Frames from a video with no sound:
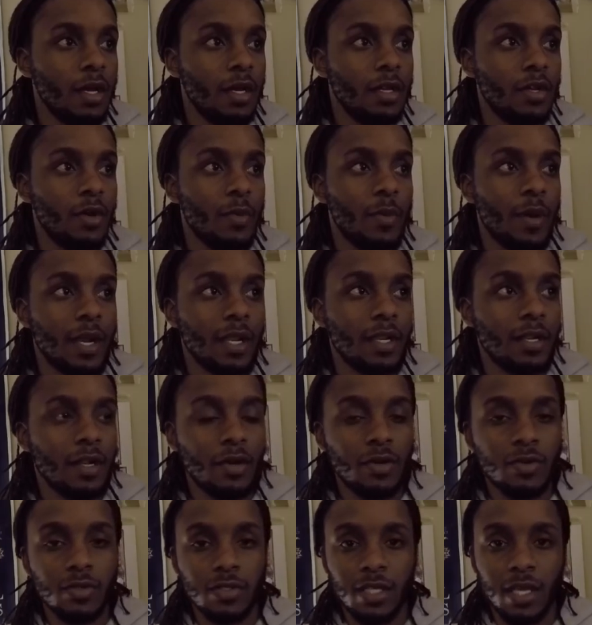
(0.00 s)
nobody
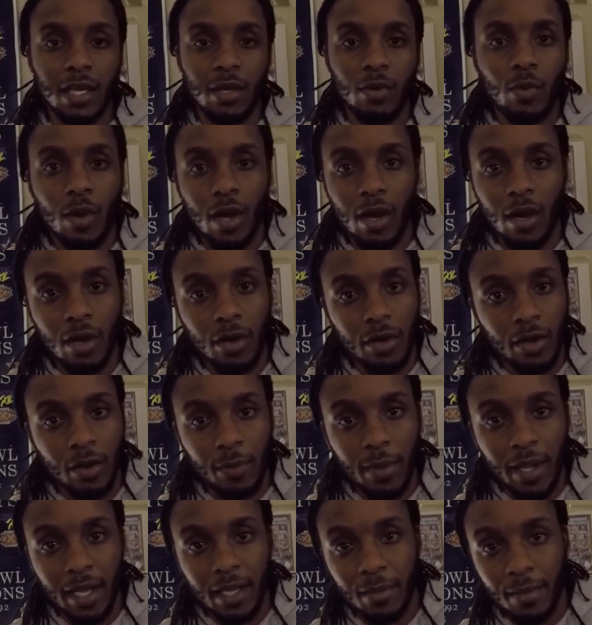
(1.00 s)
knows that while Odell
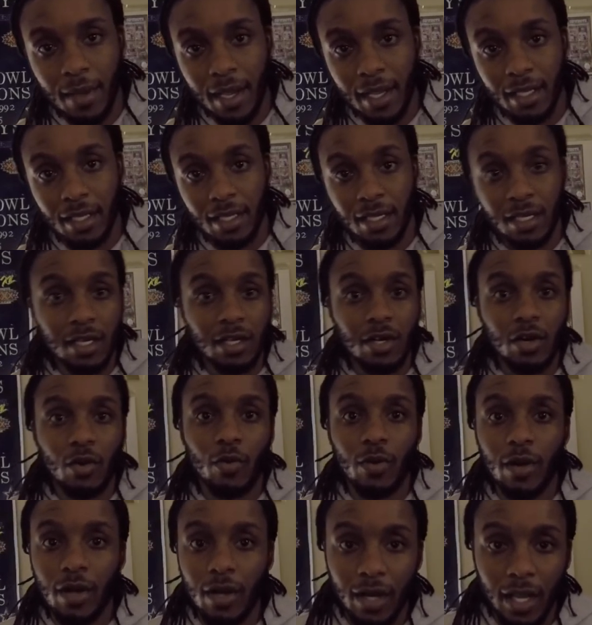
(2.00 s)
Beckham had a good
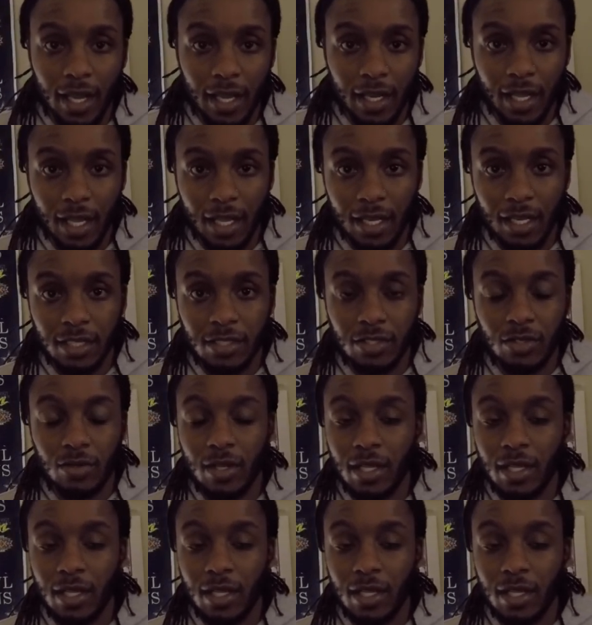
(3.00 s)
career at LSU,